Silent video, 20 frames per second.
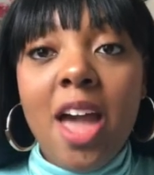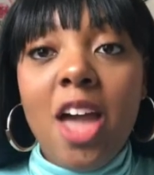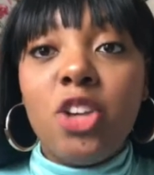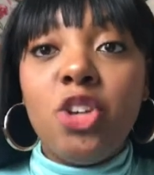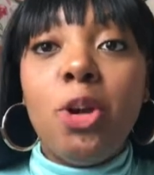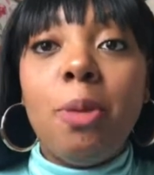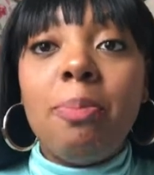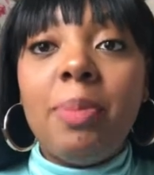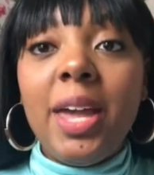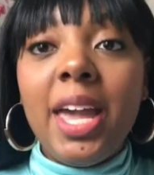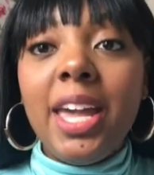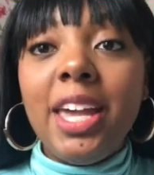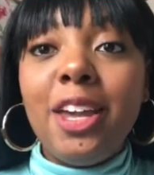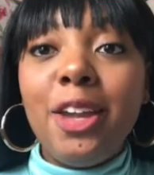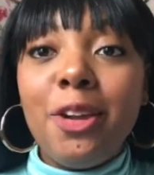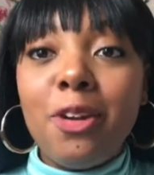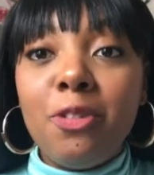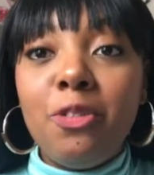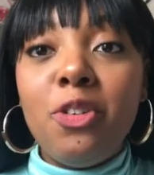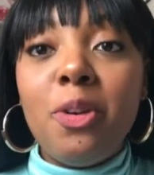you're being
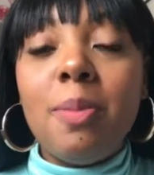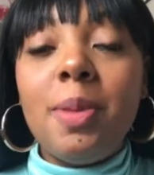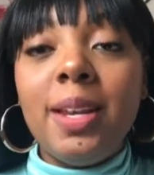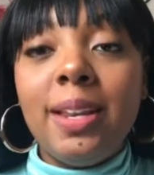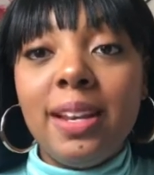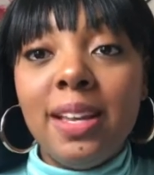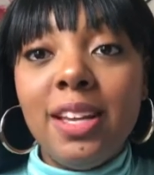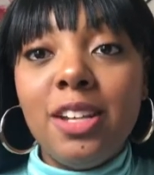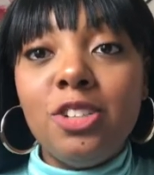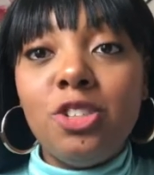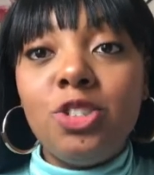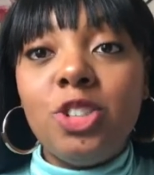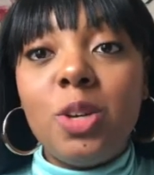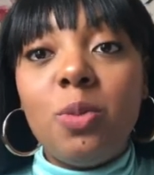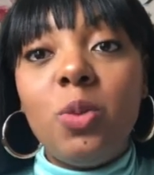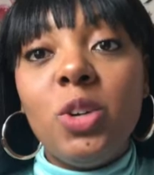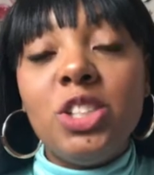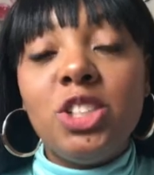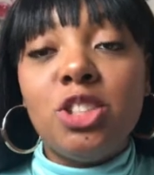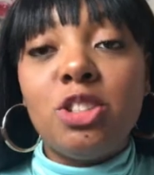in your feminine energy,
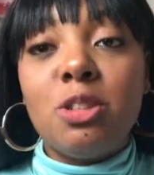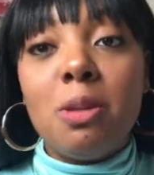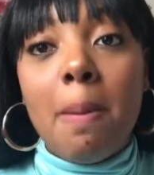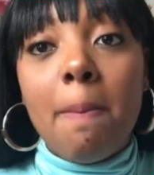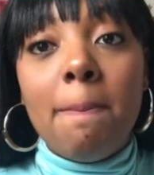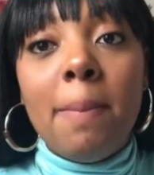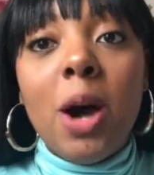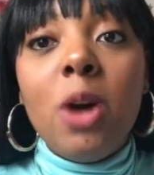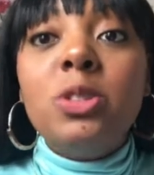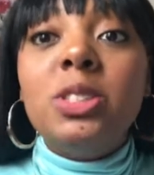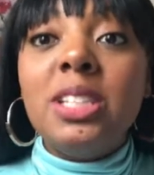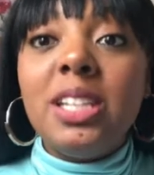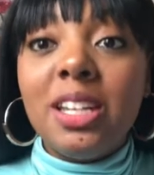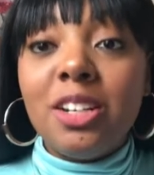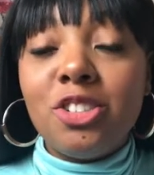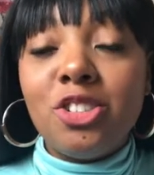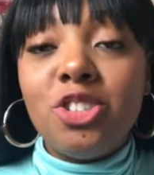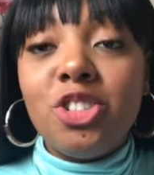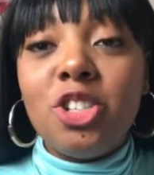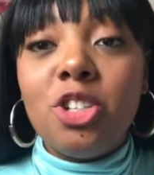which is the most
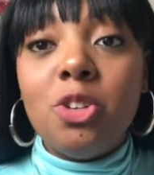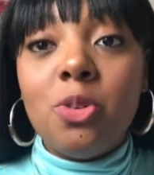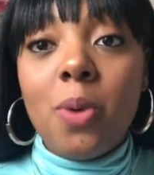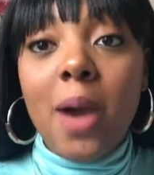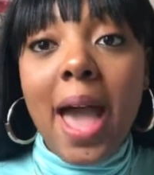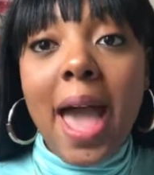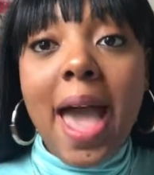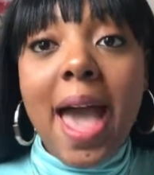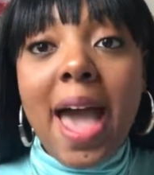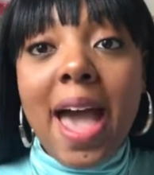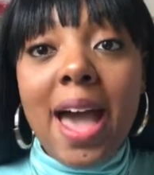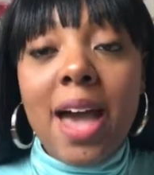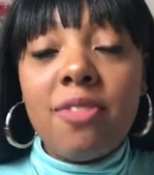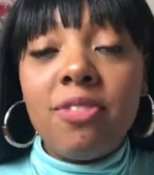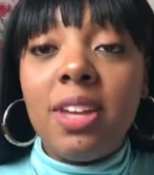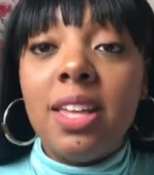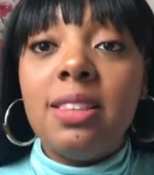energy you have,